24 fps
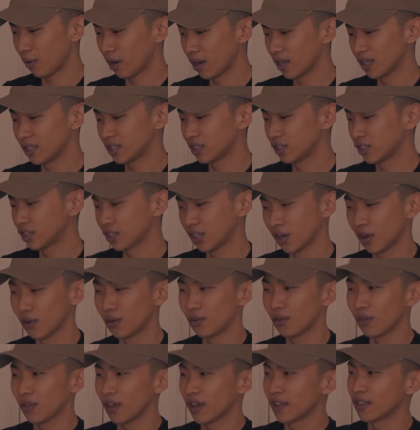wanted to
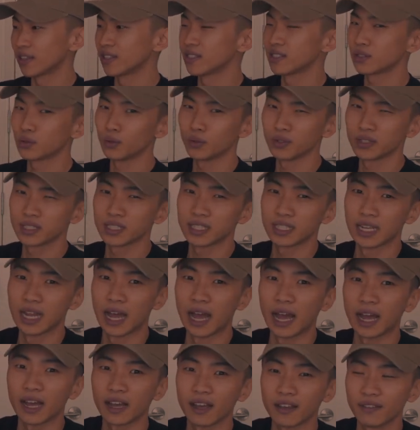show like this cool
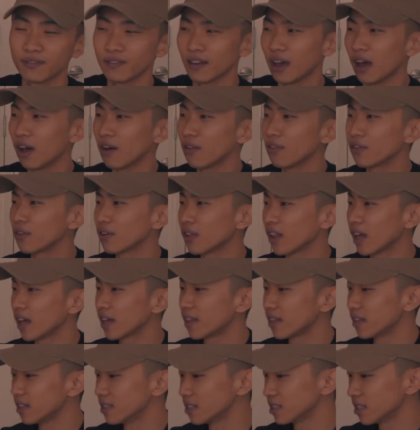snack I found. They're
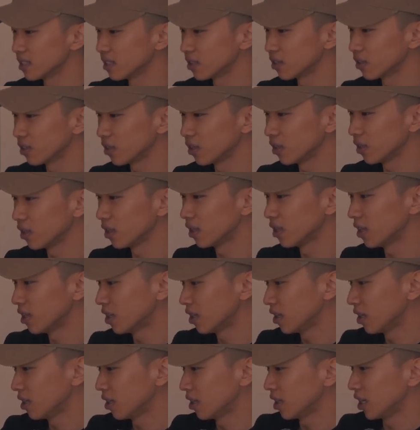like these little,
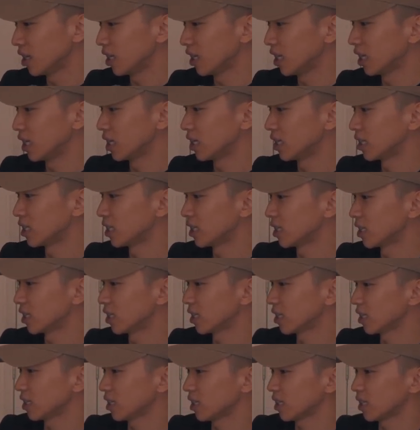
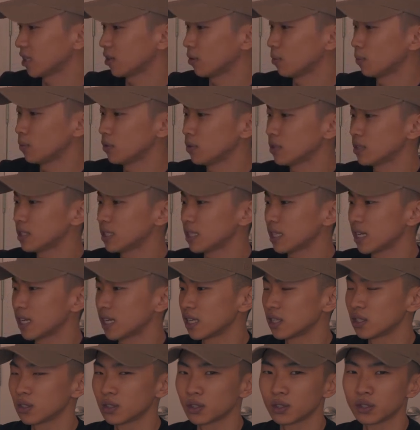almost
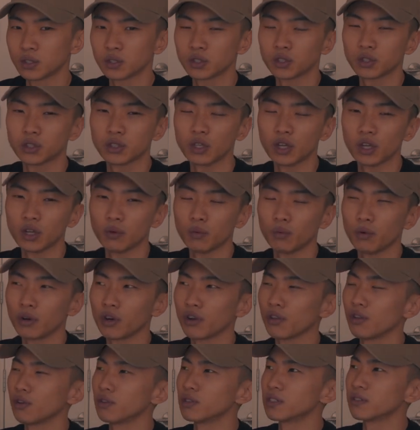like, what
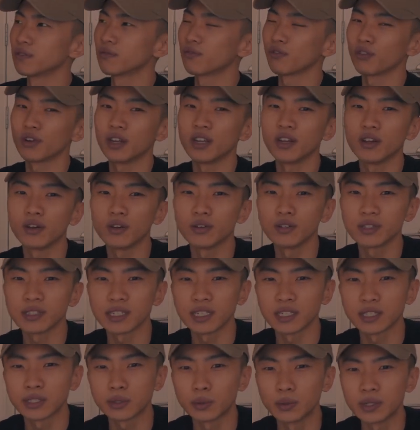are those? Fritos,
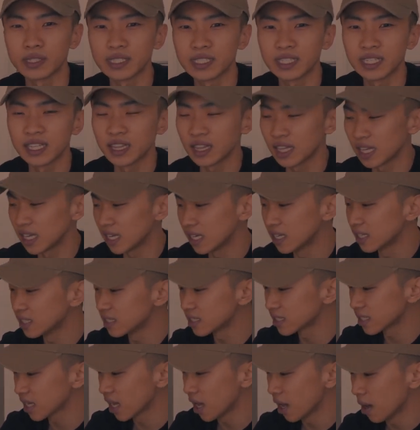like twisty
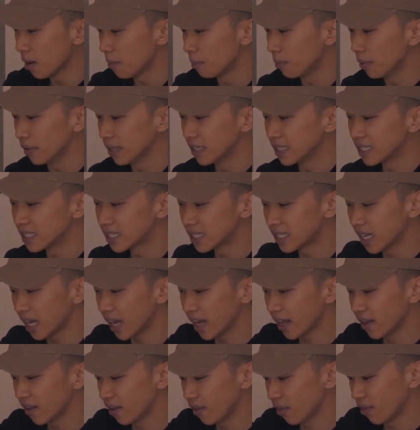things, but
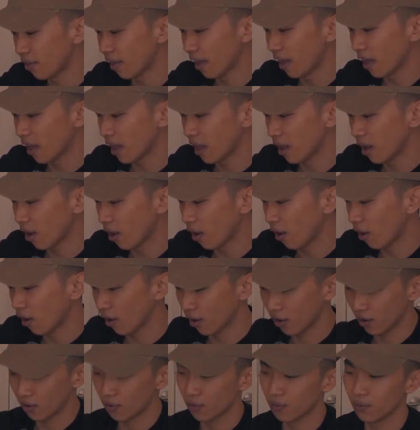instead they
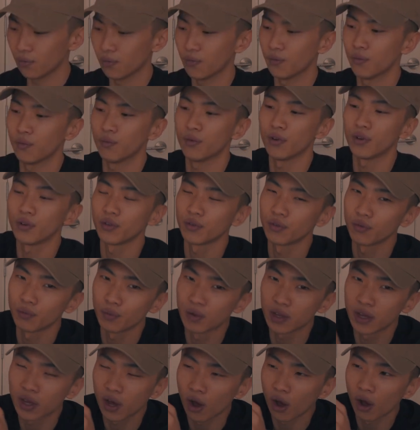are what
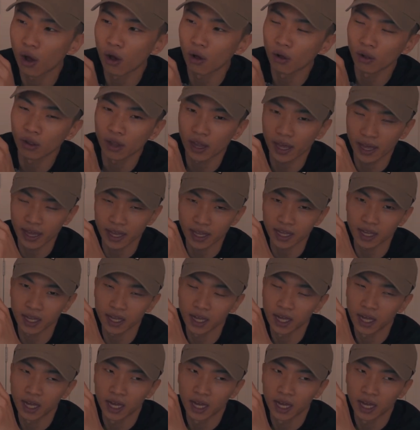we call like